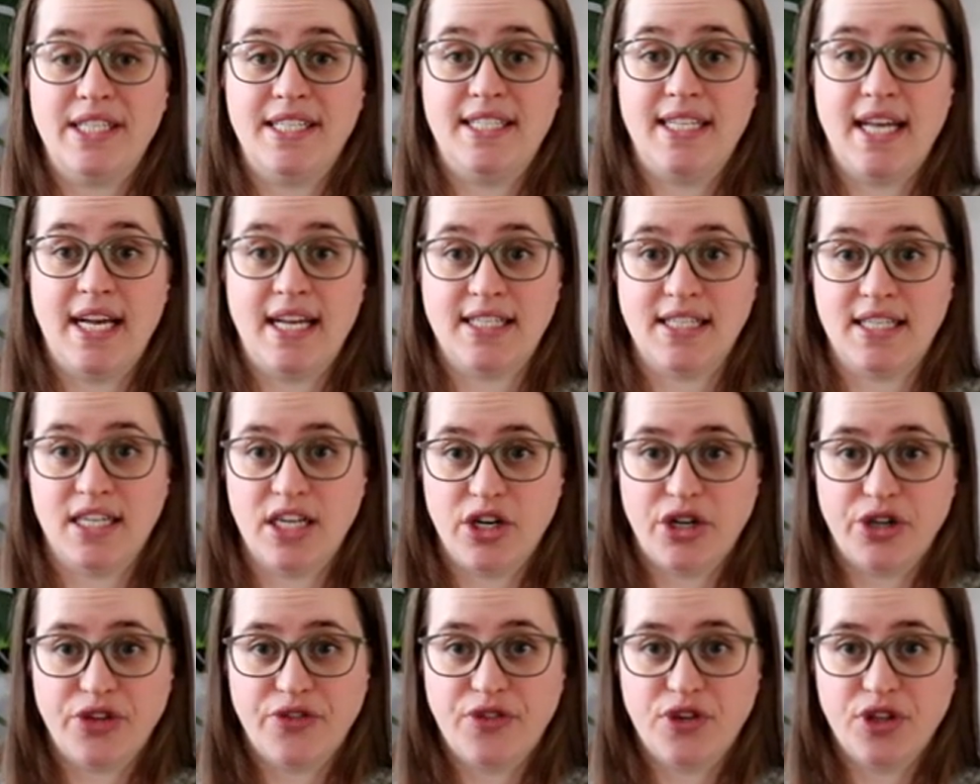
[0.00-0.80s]
a test
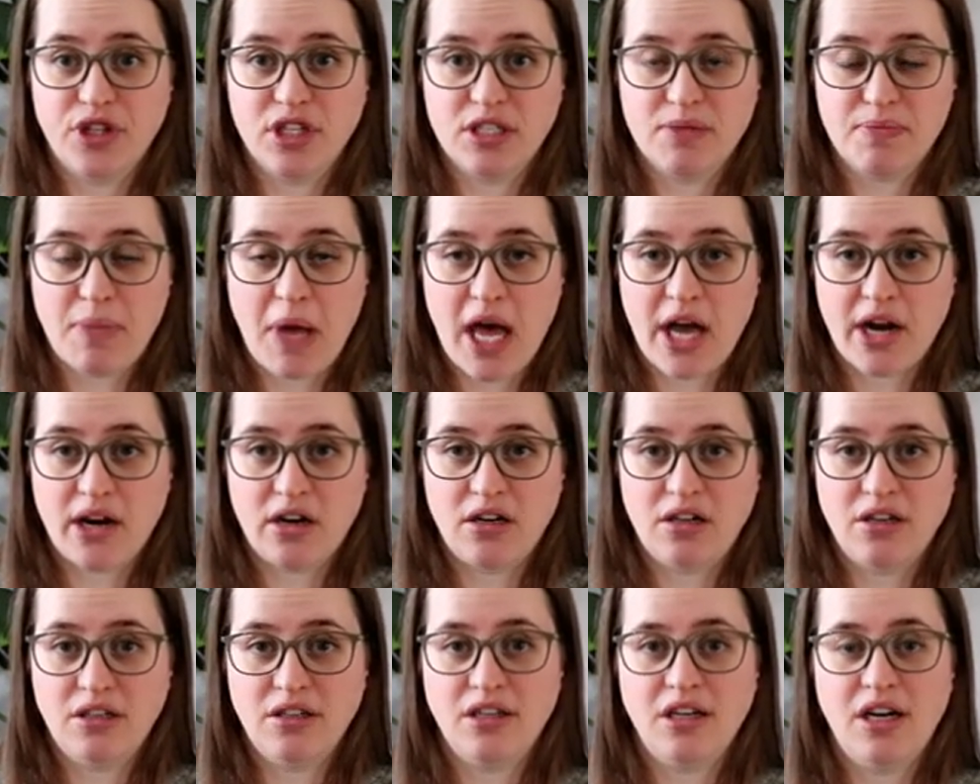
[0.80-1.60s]
knitter for this
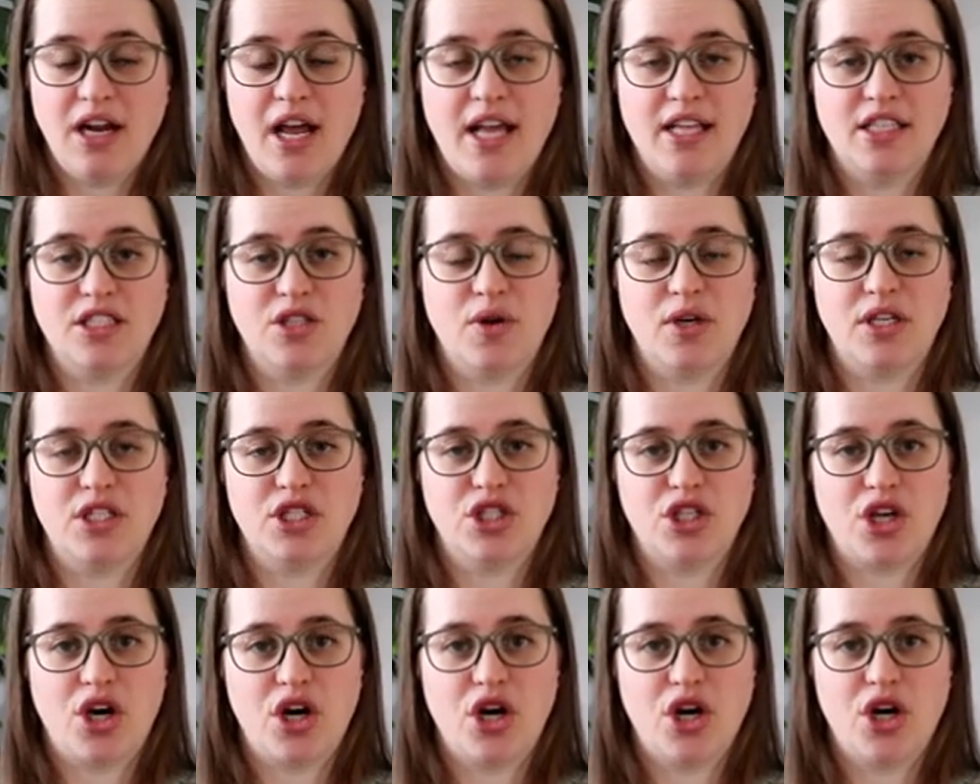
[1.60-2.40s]
pattern, and so I
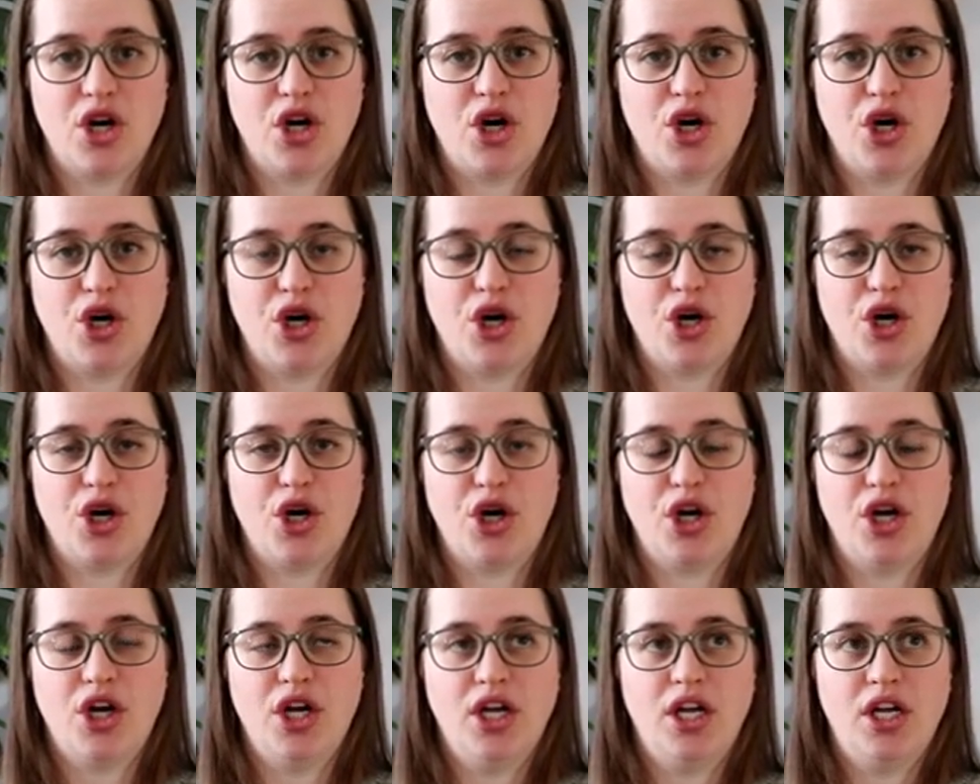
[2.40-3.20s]
saw
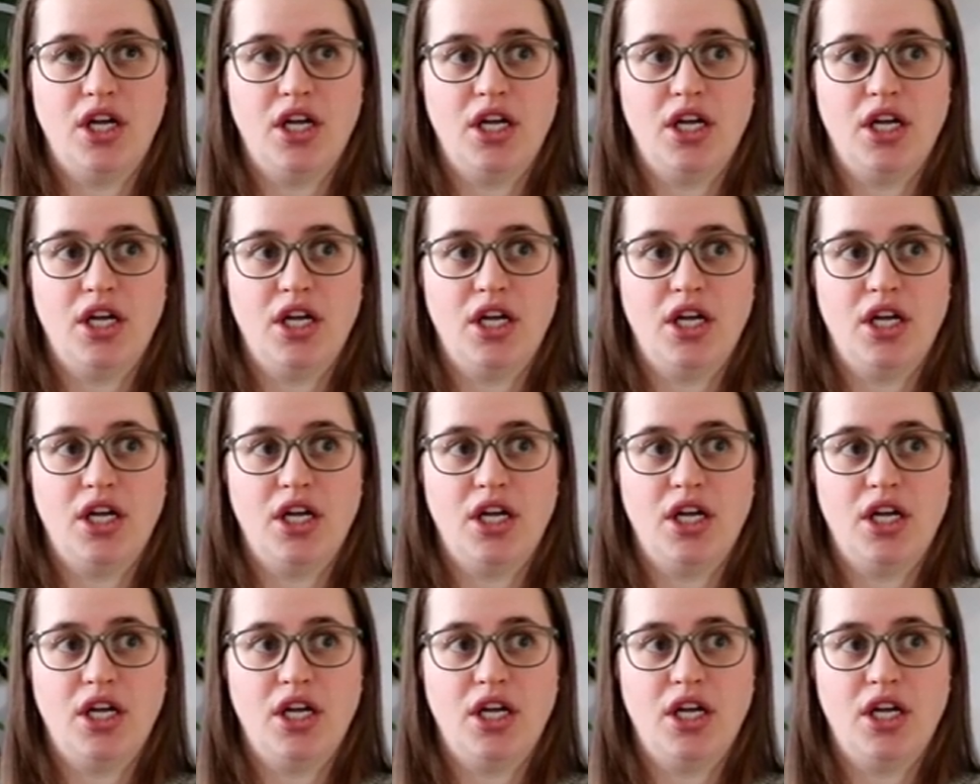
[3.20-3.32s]
her